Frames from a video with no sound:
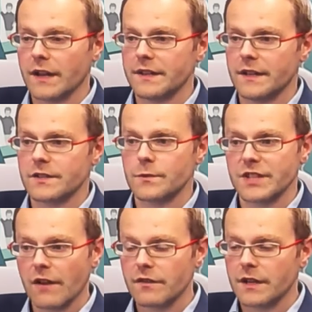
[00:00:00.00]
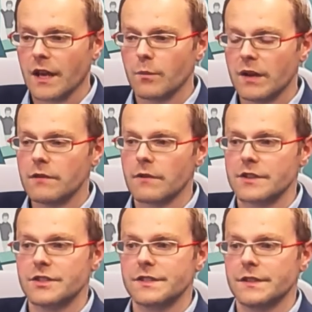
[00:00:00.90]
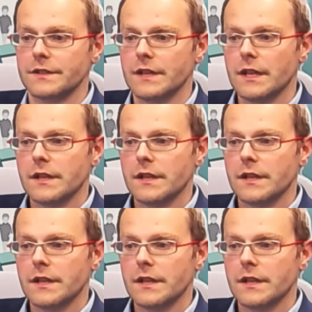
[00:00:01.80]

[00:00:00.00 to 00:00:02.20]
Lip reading: ideas which haven't yet been registered,